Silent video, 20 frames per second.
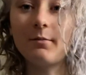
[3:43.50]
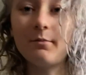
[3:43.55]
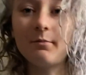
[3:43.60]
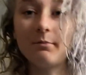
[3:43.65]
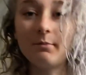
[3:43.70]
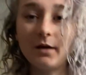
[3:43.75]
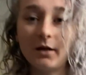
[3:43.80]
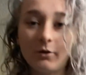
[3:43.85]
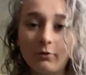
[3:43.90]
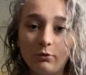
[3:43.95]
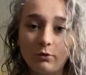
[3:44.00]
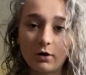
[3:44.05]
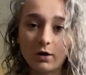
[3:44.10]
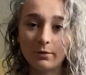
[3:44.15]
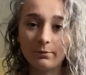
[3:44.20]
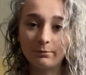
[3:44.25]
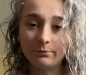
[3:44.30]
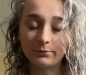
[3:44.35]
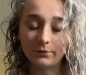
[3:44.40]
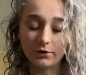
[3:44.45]
Meg will
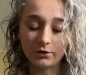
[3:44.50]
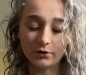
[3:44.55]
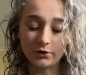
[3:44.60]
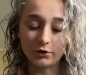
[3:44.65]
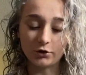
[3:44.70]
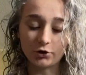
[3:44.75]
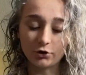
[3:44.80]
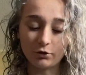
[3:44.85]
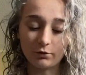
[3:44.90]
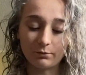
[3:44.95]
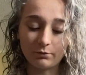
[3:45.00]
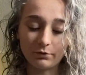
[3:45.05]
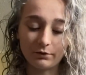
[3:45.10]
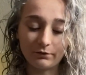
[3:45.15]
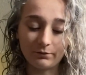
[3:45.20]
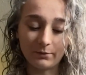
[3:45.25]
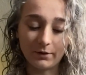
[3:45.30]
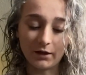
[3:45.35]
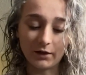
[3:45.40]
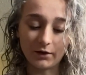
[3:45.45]
come to the shop with
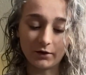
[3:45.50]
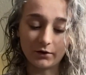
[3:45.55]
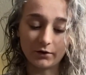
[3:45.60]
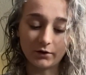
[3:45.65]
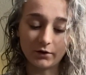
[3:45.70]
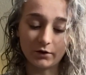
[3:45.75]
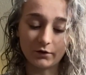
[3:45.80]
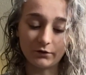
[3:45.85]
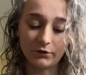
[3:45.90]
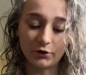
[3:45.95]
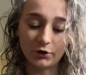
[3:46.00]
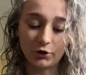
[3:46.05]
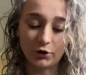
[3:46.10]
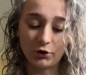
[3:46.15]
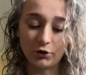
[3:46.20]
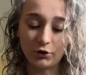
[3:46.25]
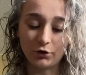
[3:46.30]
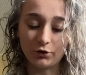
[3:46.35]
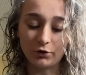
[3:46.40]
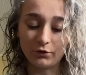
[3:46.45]
me this
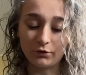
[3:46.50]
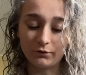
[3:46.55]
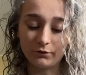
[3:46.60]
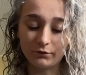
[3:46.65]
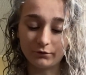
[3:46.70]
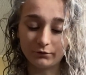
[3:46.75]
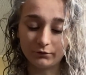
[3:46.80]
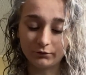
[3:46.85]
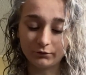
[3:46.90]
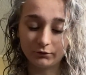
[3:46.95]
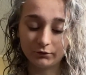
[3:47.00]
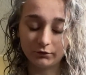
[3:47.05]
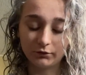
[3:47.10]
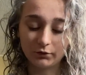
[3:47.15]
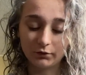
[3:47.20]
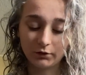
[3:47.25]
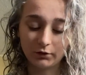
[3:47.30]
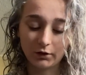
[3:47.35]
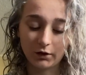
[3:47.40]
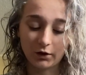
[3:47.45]
afternoon
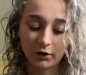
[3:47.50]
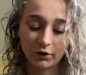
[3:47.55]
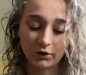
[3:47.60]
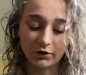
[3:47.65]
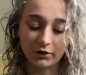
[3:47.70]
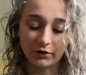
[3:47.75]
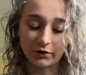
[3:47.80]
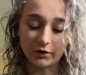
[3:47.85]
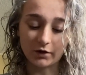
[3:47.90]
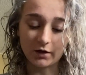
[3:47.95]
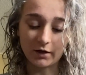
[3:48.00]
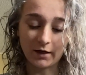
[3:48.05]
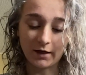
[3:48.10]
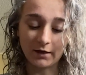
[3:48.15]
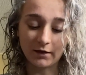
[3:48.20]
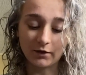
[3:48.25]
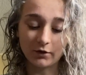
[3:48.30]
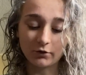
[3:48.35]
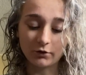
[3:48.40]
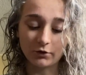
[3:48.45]
because I
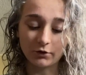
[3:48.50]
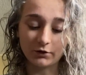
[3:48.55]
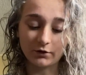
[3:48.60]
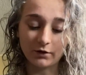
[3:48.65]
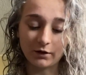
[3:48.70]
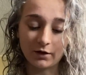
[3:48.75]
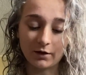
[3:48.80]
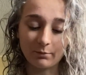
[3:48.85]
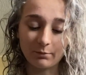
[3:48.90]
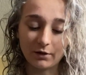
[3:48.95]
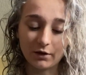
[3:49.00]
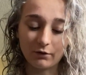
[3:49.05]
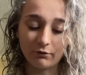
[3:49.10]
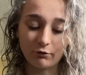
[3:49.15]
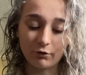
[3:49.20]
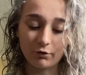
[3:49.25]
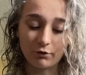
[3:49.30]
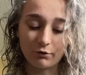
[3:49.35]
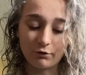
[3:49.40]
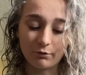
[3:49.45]
hate crossing the big
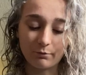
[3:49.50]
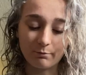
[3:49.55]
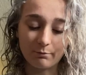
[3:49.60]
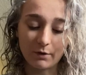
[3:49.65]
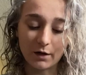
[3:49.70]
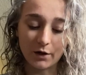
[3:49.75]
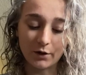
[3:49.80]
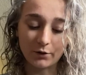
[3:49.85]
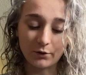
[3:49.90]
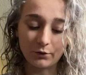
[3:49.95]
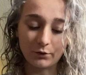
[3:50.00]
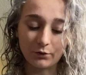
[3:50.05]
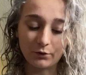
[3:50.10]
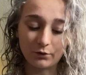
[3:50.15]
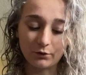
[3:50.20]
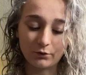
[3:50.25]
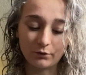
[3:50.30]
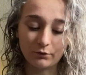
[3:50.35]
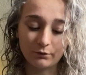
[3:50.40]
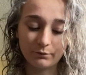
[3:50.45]
road on my
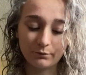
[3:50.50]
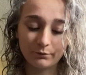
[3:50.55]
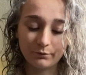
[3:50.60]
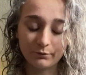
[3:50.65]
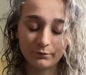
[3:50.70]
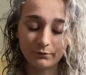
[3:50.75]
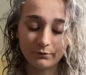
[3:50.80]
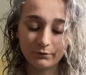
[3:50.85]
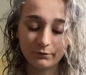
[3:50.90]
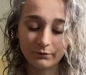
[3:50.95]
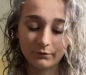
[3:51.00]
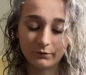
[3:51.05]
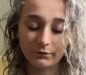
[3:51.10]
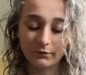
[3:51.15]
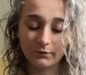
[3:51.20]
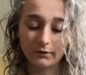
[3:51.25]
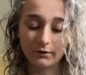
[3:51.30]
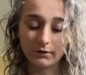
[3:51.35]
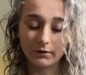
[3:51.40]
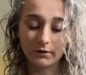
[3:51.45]

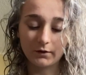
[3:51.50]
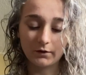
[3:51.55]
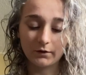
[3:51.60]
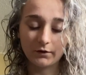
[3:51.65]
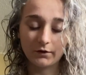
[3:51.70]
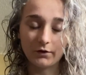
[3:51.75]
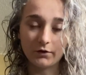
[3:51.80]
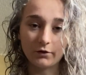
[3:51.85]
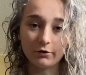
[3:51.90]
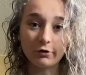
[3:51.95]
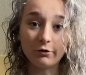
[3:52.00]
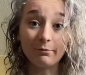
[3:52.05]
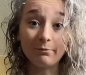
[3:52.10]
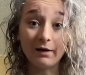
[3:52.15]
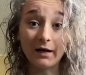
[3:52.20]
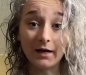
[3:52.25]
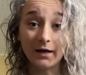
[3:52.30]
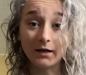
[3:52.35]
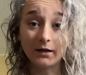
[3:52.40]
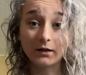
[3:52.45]
own. So
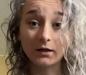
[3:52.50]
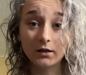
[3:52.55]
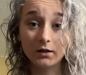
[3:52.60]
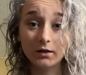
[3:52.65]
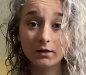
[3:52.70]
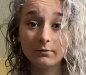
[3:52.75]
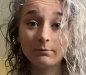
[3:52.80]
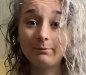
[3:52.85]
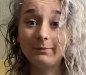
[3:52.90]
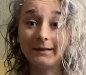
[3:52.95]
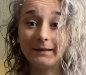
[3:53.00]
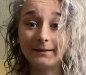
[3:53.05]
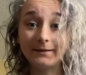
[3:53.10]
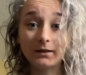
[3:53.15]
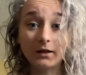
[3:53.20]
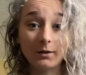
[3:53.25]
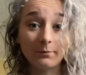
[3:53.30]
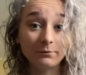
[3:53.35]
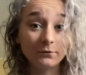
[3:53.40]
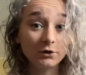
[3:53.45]
Meg, please
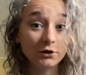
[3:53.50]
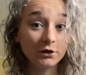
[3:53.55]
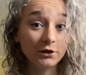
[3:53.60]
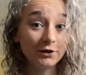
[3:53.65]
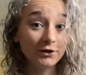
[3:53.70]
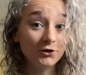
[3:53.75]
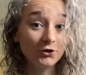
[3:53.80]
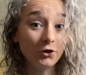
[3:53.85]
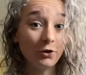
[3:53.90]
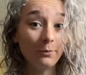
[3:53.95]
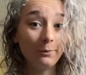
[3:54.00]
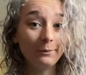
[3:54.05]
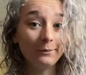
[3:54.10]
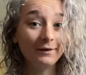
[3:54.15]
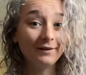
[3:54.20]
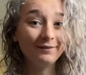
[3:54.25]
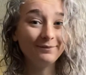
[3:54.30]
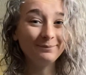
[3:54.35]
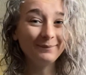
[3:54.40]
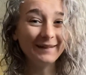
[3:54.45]
come to the shop
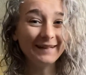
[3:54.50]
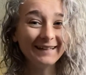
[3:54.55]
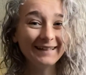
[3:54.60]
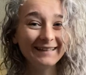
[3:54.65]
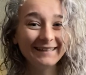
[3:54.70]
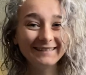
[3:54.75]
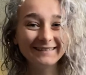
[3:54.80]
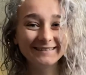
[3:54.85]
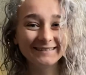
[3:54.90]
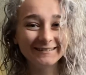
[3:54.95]
with me.